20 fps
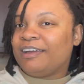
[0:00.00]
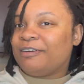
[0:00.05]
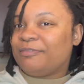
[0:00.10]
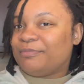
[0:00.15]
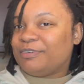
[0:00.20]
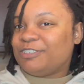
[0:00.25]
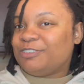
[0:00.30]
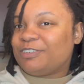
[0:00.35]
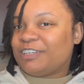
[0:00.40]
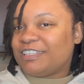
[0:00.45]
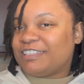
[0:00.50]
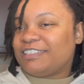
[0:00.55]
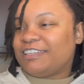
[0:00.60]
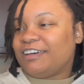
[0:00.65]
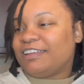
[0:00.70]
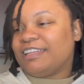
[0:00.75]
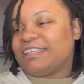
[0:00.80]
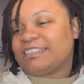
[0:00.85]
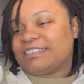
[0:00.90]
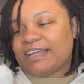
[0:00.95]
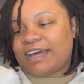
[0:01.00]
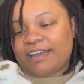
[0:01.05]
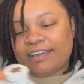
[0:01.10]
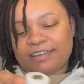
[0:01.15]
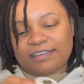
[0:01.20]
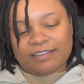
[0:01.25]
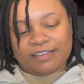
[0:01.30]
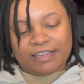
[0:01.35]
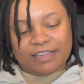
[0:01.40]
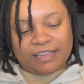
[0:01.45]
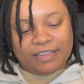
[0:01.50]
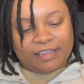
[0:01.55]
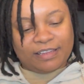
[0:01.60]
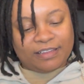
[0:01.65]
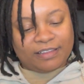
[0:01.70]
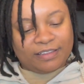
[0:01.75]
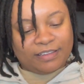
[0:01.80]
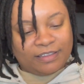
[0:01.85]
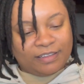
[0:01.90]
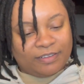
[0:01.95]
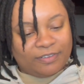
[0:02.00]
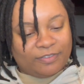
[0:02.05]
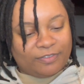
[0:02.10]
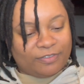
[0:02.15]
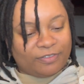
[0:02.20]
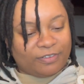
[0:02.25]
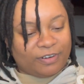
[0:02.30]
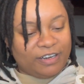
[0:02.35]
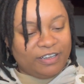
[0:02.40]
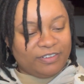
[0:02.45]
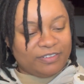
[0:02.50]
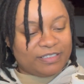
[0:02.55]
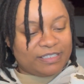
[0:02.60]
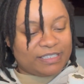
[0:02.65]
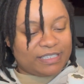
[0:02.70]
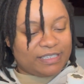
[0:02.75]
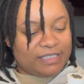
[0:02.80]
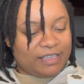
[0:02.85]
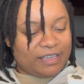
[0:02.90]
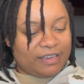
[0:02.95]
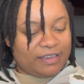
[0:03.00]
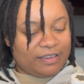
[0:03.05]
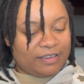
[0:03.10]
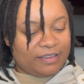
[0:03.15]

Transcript: But you can tell there's like fragrance in there.